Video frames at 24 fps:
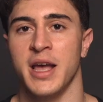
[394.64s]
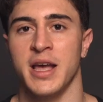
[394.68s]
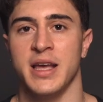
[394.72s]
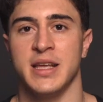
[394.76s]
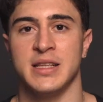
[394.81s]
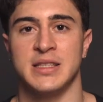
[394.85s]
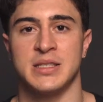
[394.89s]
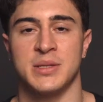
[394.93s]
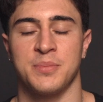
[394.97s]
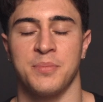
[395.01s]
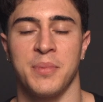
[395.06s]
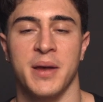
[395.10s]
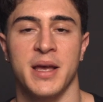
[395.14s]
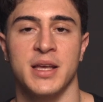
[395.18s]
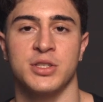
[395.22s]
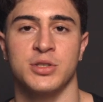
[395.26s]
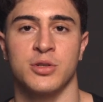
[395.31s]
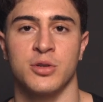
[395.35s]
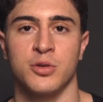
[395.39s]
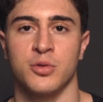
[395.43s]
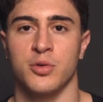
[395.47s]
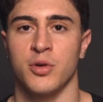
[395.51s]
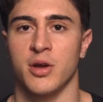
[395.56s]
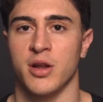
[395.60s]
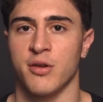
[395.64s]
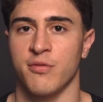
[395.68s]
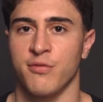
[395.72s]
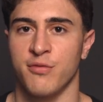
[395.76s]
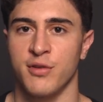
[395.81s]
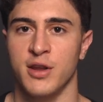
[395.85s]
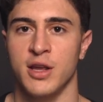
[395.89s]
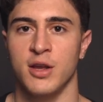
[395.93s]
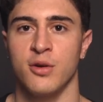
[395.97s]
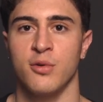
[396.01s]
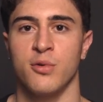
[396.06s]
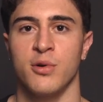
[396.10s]
it's based on your
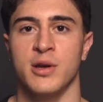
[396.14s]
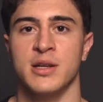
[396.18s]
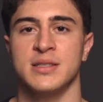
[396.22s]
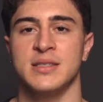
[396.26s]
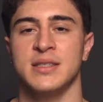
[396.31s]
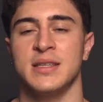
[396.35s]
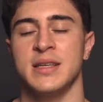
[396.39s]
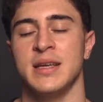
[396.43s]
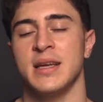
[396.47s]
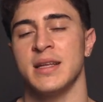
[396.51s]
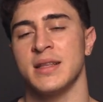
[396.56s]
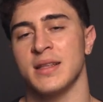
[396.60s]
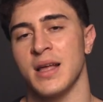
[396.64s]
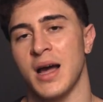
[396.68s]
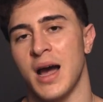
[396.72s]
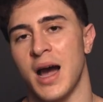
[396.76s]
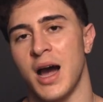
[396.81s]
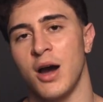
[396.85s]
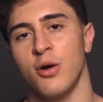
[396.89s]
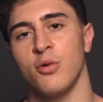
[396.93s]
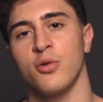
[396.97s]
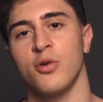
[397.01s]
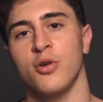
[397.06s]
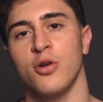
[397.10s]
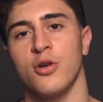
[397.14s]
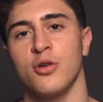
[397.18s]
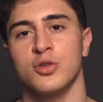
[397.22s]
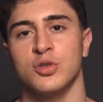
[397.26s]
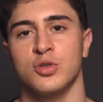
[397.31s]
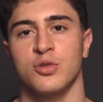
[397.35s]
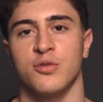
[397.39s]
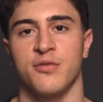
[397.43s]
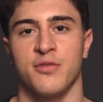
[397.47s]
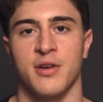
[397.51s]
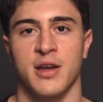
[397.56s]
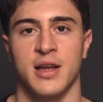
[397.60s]
frequency and how close
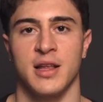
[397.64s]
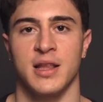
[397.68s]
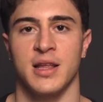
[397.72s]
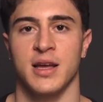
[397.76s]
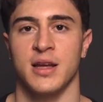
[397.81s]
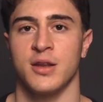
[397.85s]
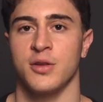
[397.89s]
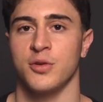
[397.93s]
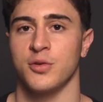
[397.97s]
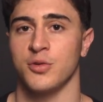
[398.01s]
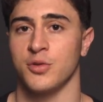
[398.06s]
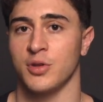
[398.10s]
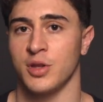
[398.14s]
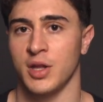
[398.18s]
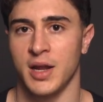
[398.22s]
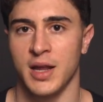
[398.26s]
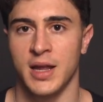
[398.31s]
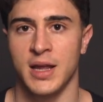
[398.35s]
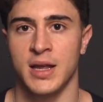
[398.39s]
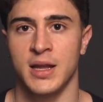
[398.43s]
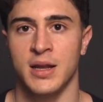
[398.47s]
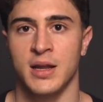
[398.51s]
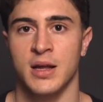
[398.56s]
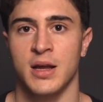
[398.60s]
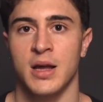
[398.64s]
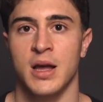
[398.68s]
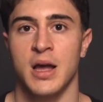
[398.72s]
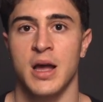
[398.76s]
to failure you train,